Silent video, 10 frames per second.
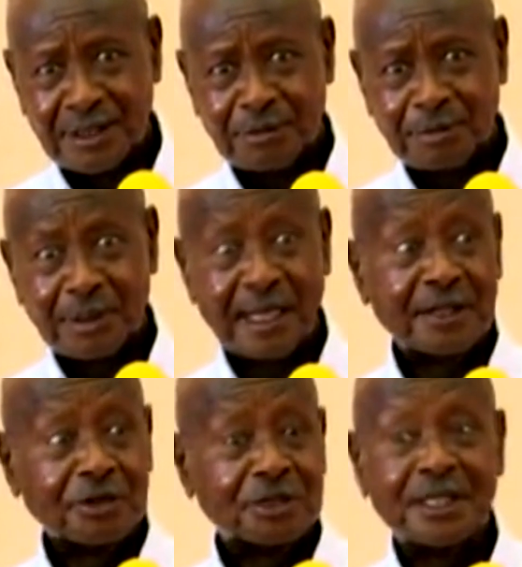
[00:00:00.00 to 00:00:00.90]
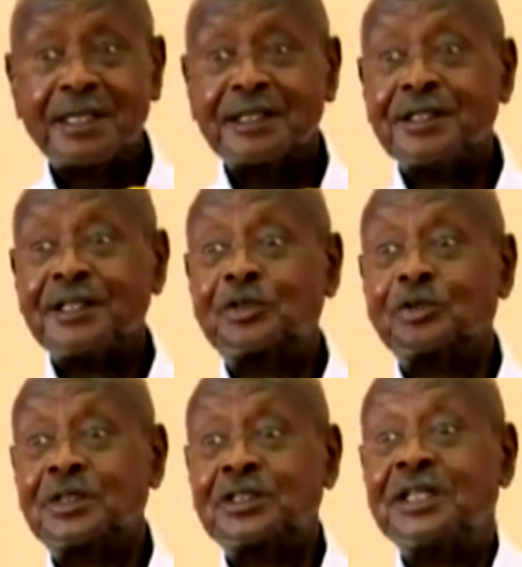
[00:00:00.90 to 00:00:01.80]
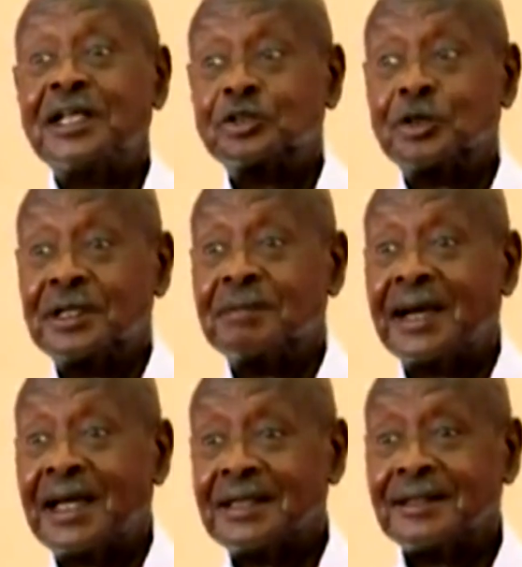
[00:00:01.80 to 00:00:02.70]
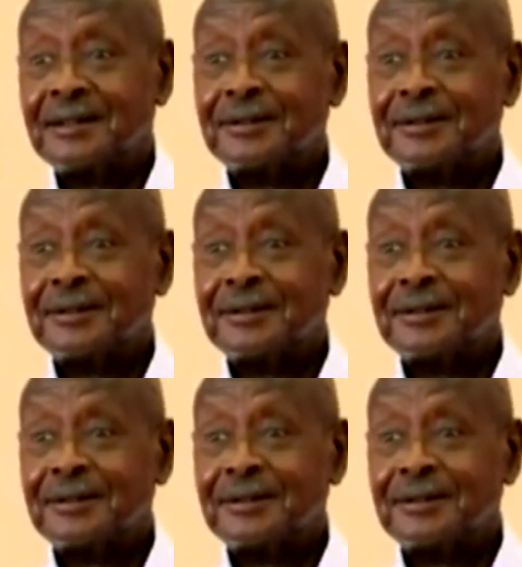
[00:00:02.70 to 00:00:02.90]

hear people dying you say the little which is there is only mine